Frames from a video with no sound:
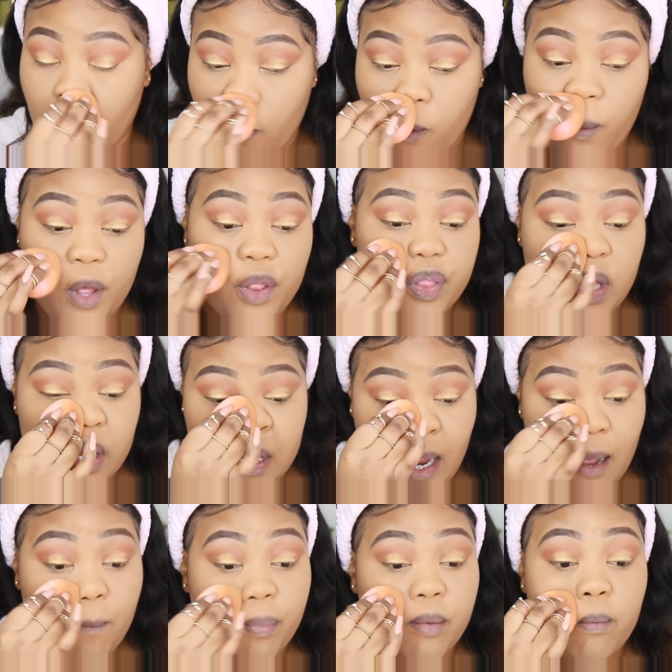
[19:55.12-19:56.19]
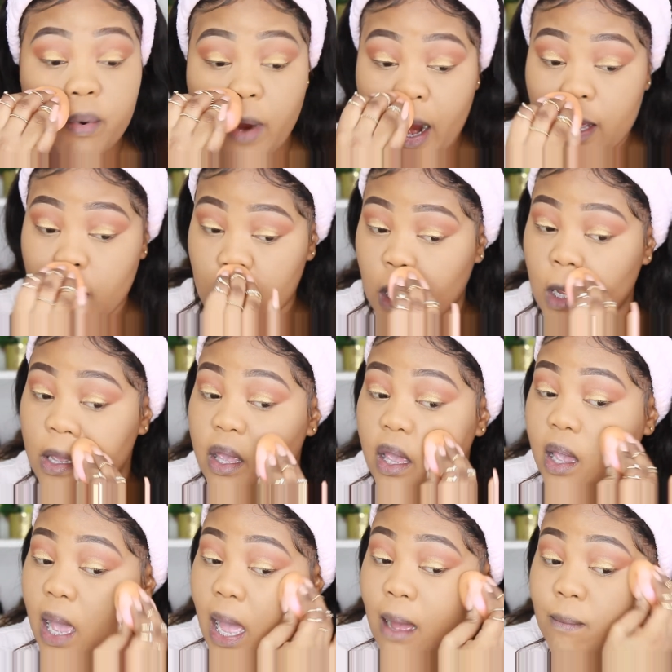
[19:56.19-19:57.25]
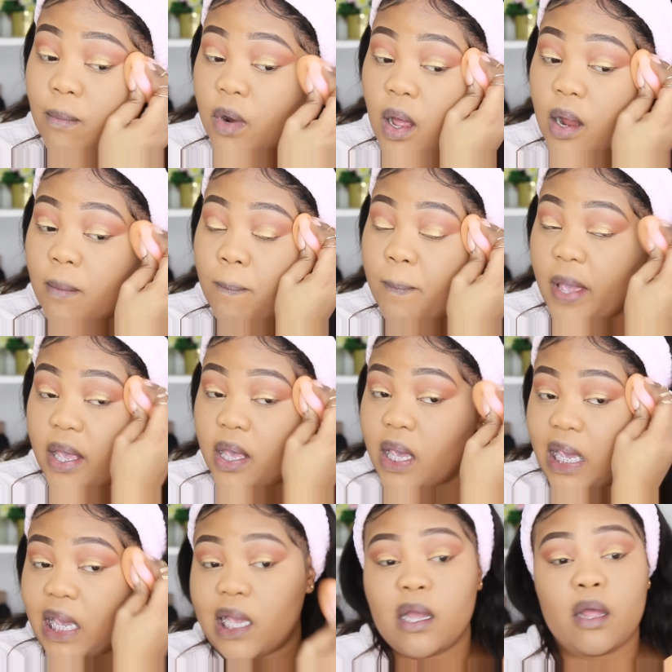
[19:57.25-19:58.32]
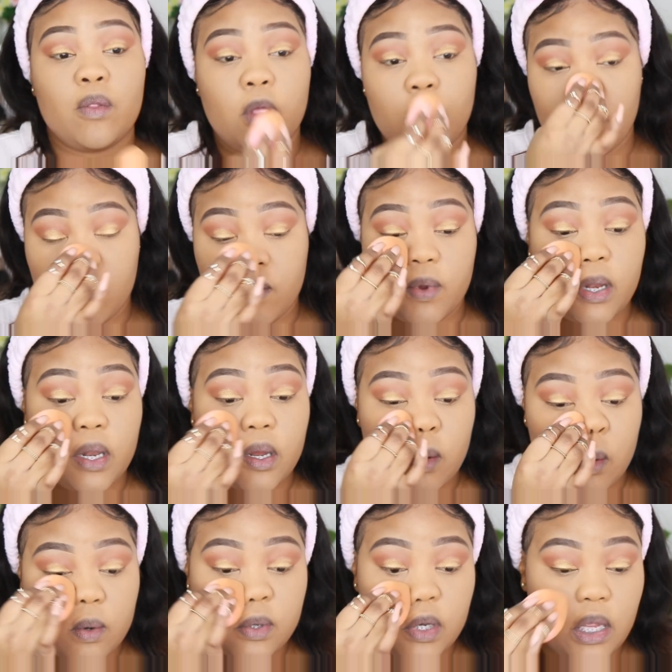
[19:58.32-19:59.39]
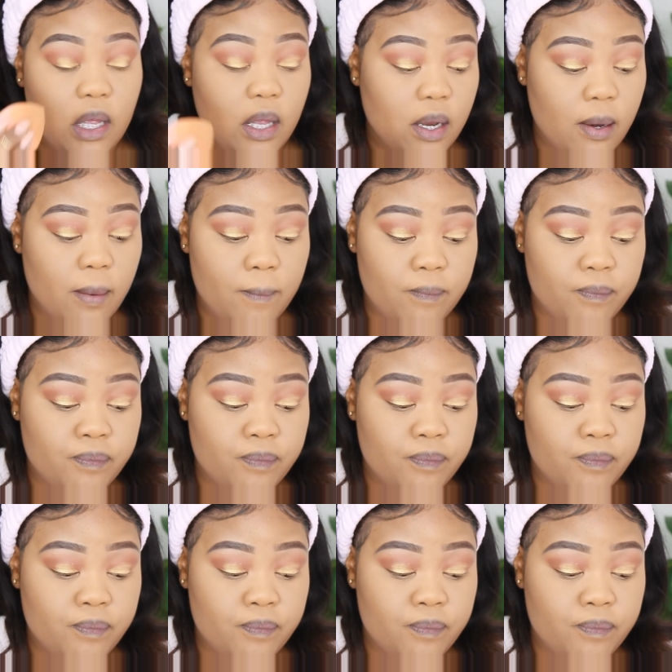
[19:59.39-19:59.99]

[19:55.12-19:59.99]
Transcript: with the damp brush, okay? I'm not baking. There's really no need.